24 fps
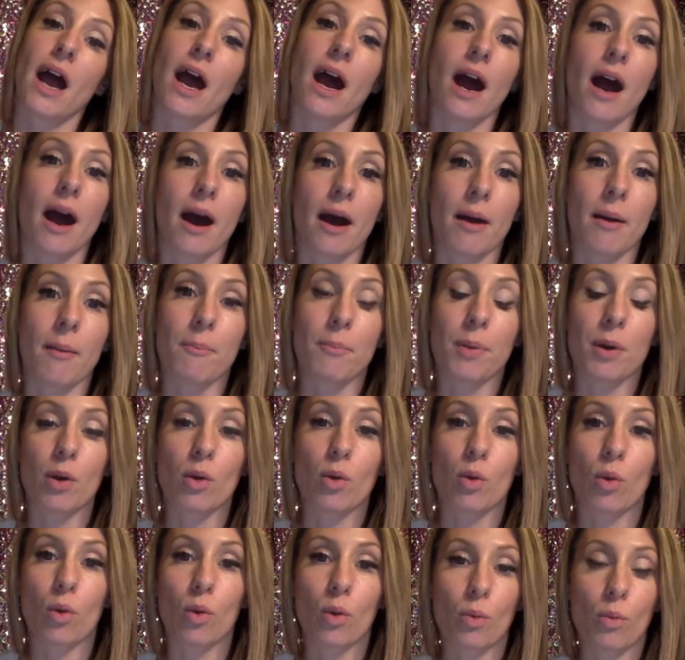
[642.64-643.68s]
Uh,
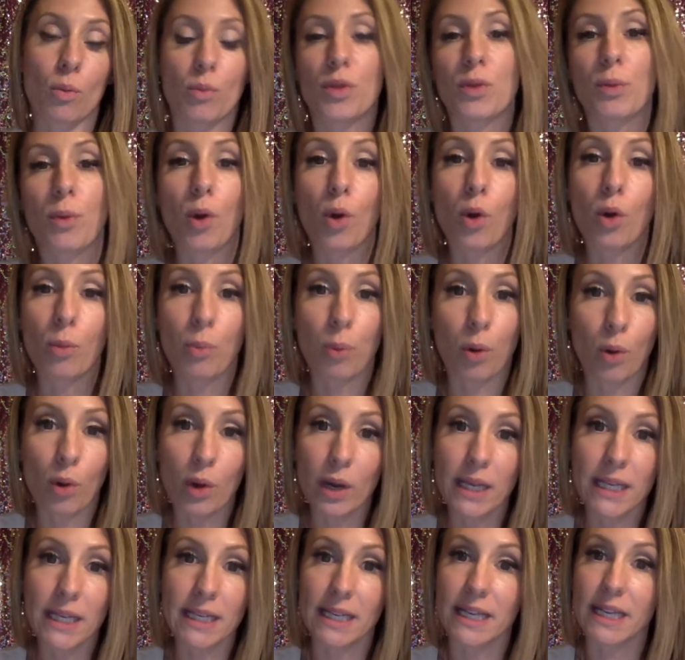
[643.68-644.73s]
but the whole
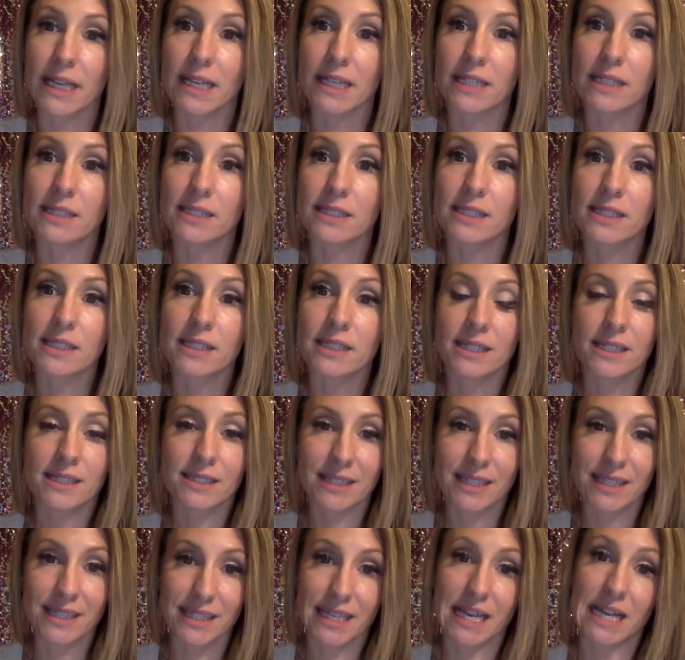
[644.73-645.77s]
point is, is
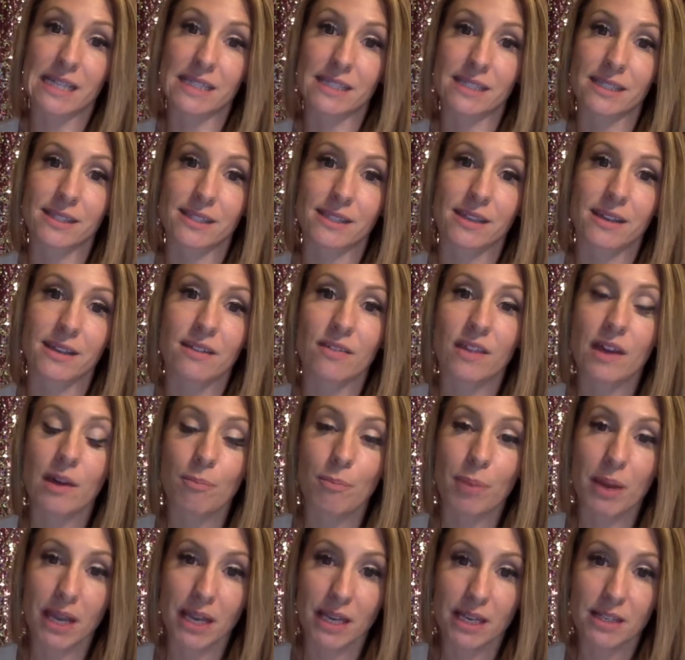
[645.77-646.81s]
like, yes, that
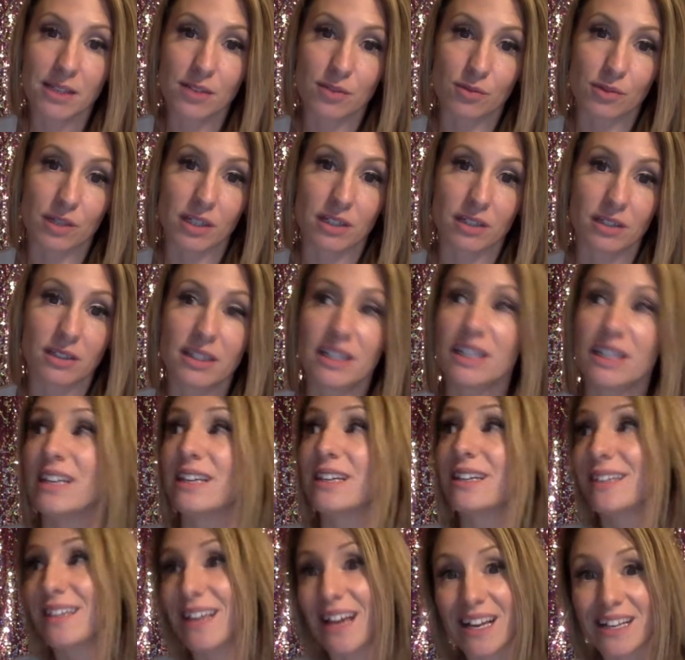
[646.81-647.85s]
pain is real.
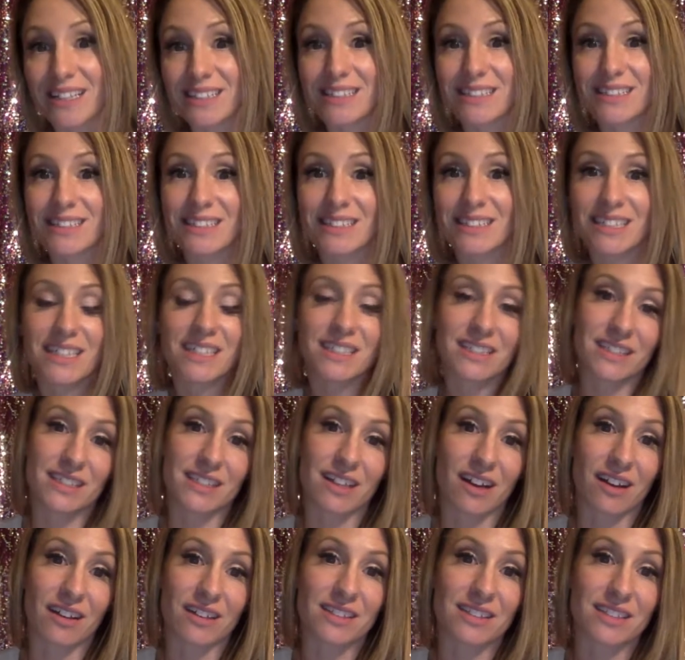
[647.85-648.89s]
Yes, it
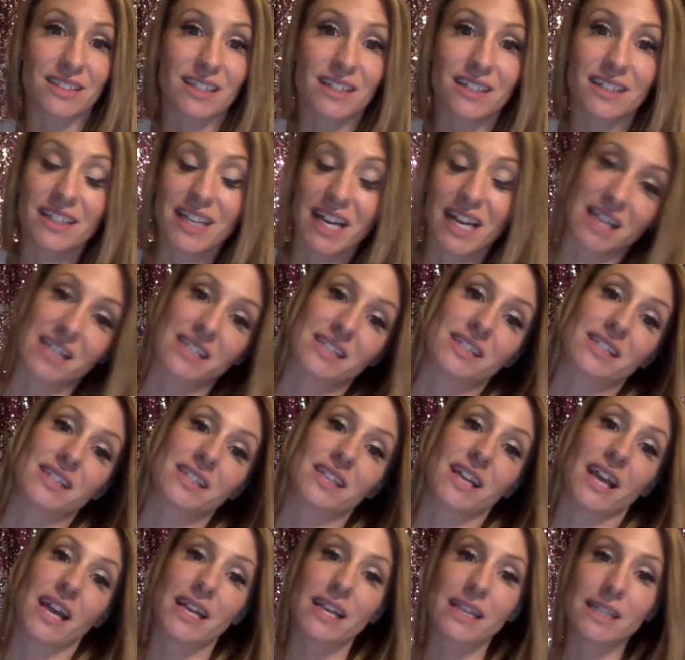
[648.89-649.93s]
sucks. Yes.
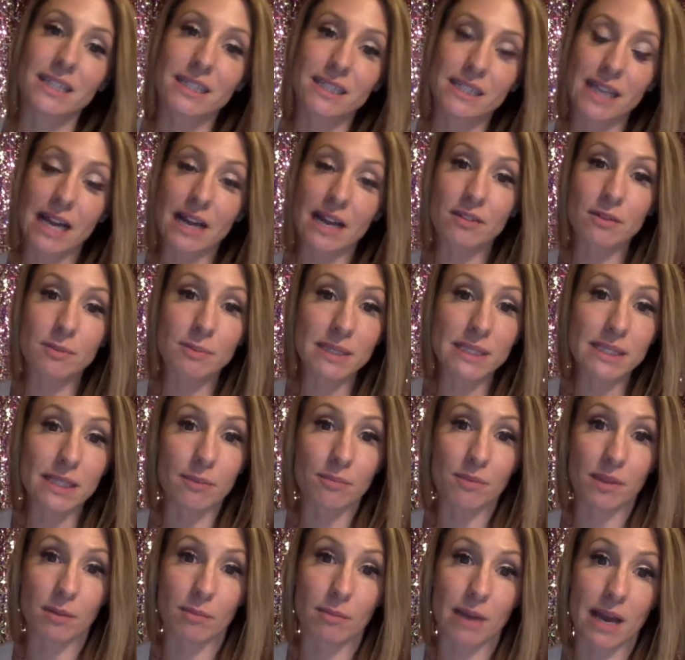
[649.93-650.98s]
And it doesn't have to be
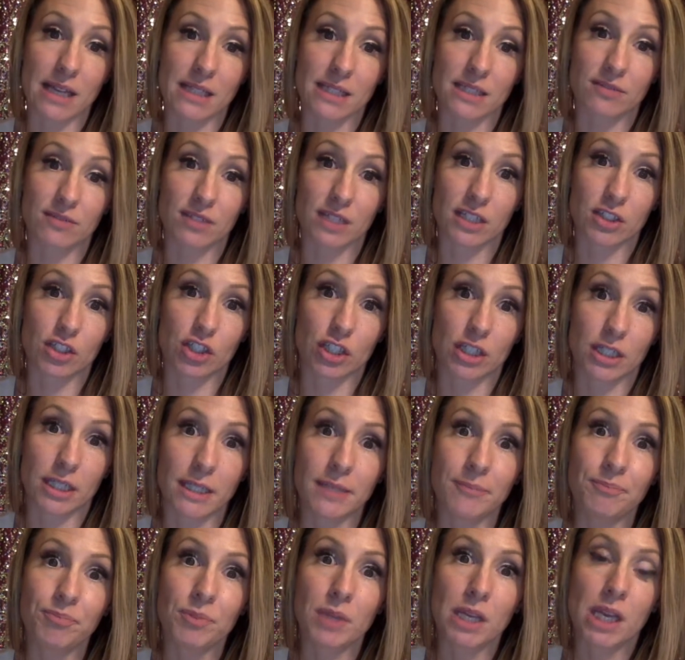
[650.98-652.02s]
something massive like
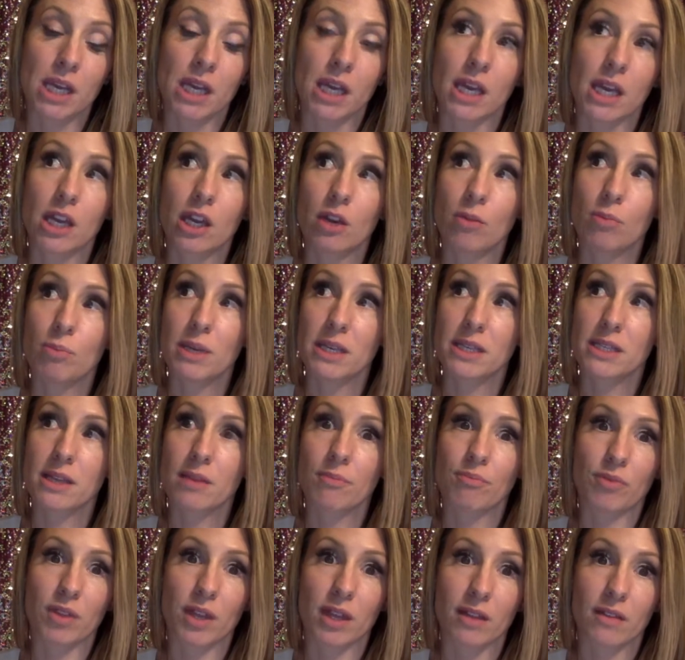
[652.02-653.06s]
cheating. It could be
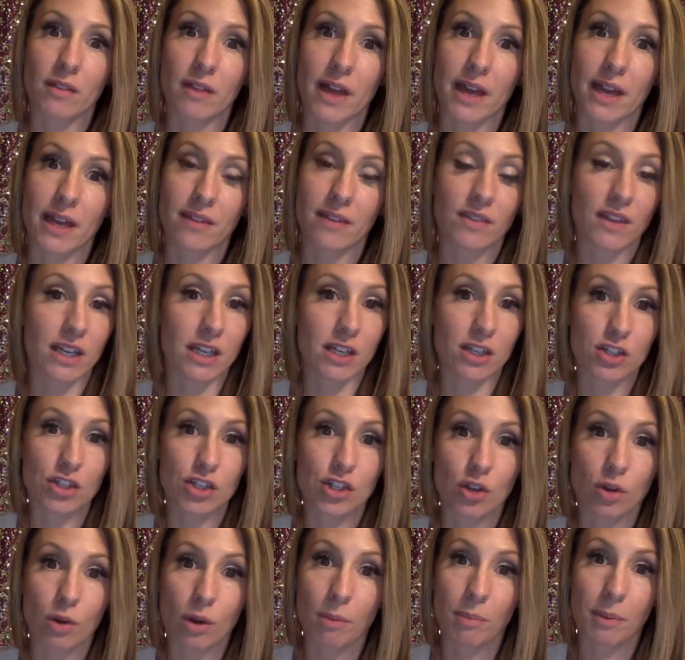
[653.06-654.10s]
something like they didn't
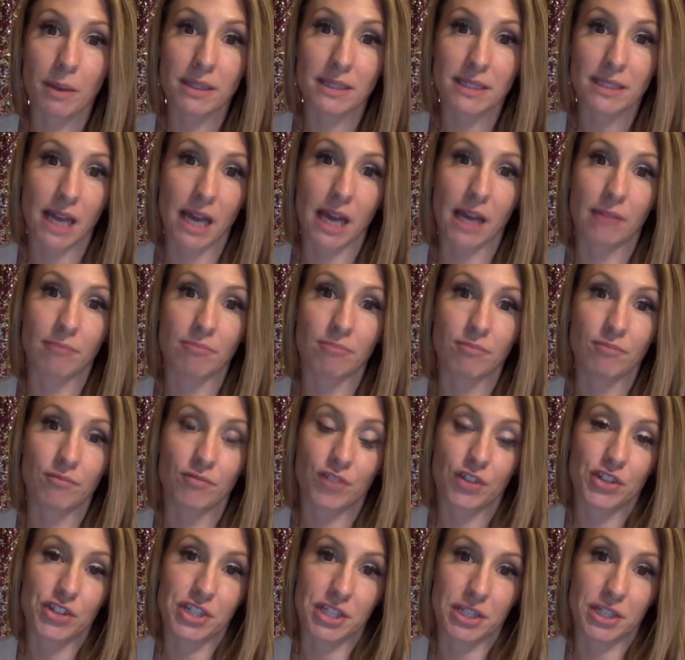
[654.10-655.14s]
show up on time
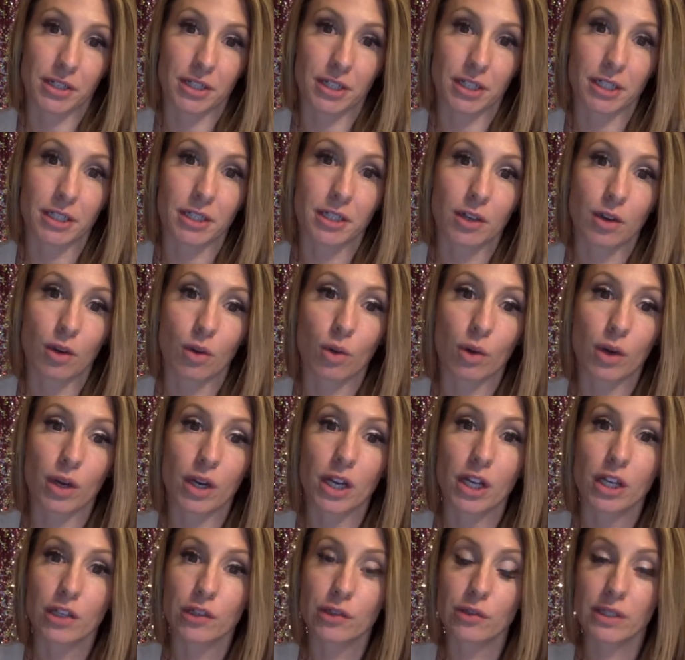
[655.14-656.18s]
for dinner,
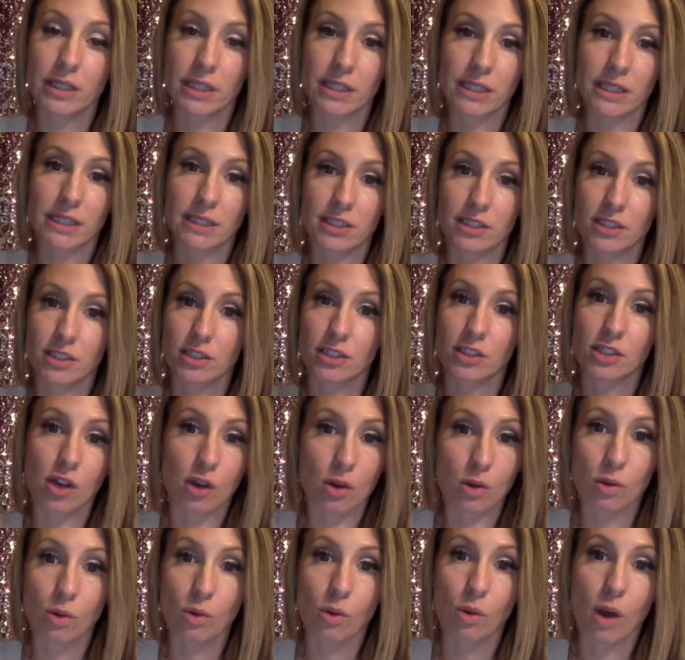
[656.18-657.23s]
or you didn't get to
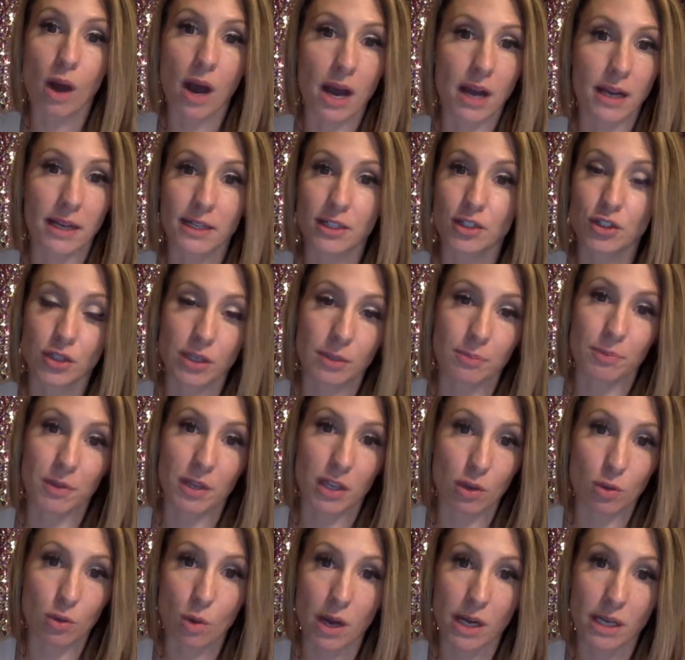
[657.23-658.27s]
go on a trip that
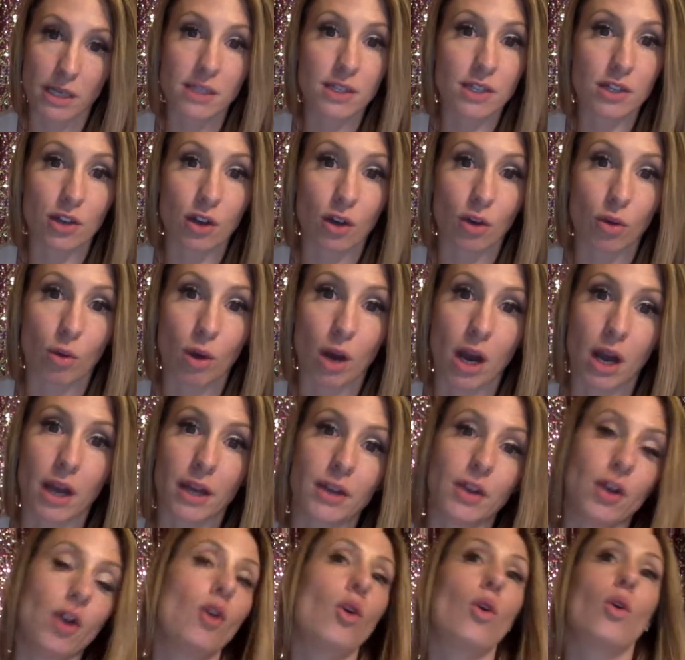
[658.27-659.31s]
you wanted to go
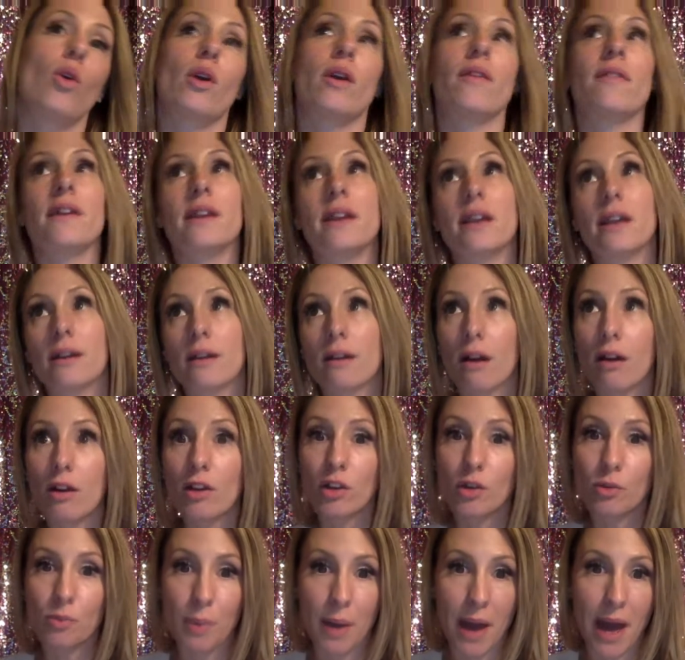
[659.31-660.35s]
on, or they didn't call
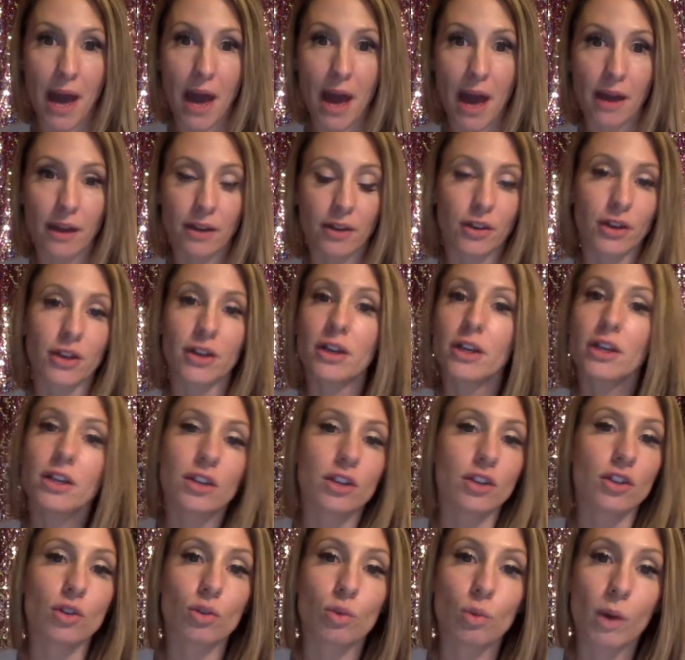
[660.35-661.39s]
you back, or,
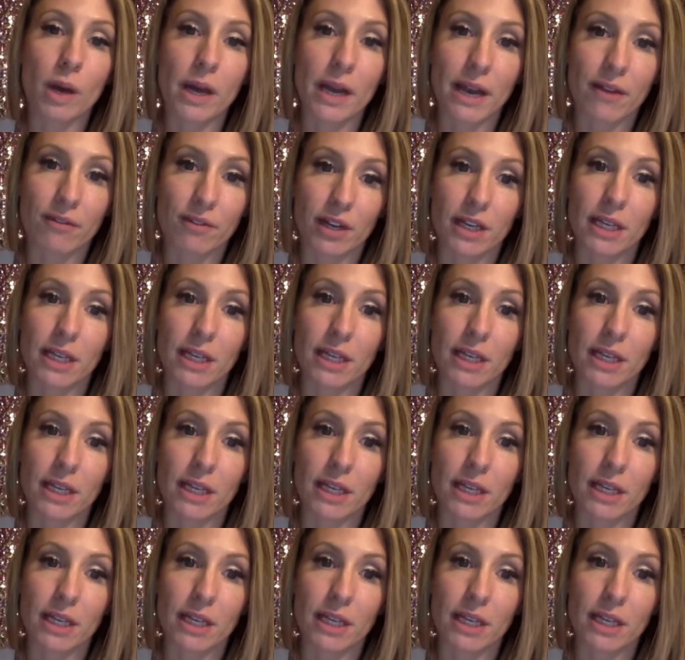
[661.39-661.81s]
you know, whatever.